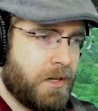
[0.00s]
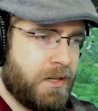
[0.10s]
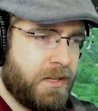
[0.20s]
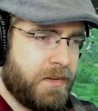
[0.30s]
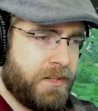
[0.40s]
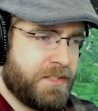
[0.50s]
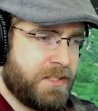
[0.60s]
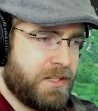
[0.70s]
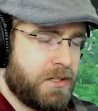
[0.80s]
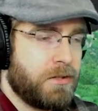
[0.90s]
Are you giving
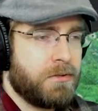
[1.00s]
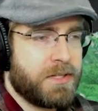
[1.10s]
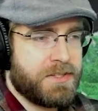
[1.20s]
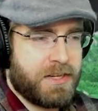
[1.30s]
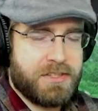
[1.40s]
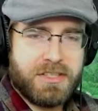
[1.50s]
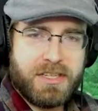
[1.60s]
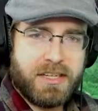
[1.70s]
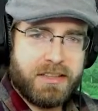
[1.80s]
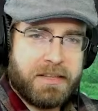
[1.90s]
suggestions? Oh, because yeah, she's
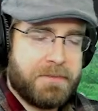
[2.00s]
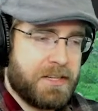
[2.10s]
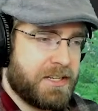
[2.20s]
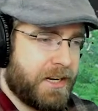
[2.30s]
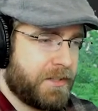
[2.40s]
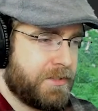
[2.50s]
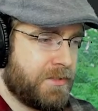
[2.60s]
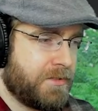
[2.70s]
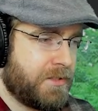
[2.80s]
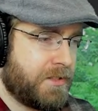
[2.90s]
got leafy attacks,
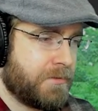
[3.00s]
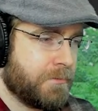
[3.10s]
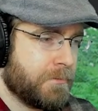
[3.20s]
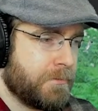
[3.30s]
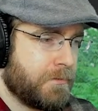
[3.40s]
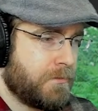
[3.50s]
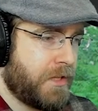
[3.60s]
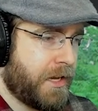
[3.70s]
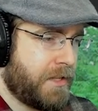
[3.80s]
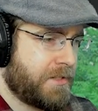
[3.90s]
so...
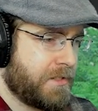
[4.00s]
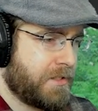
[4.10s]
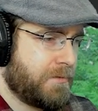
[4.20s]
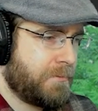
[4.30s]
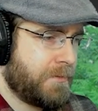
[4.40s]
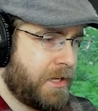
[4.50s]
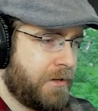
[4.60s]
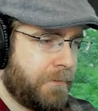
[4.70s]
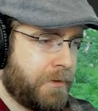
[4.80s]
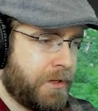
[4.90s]
Yeah, let's...
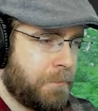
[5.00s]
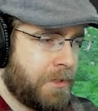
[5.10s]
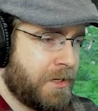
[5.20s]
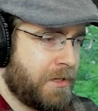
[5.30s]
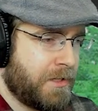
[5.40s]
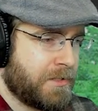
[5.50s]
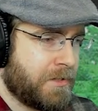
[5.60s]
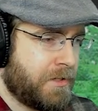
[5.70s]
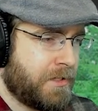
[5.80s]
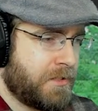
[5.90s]
Thank you for the update. Let's
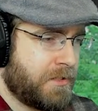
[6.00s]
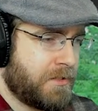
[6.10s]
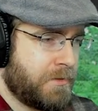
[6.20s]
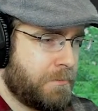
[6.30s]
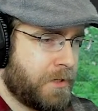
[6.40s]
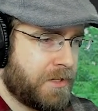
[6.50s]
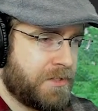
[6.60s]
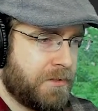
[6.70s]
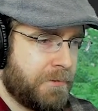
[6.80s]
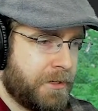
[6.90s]
go ahead and break
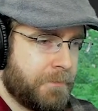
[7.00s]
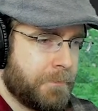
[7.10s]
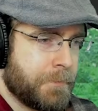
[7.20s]
Sylph out.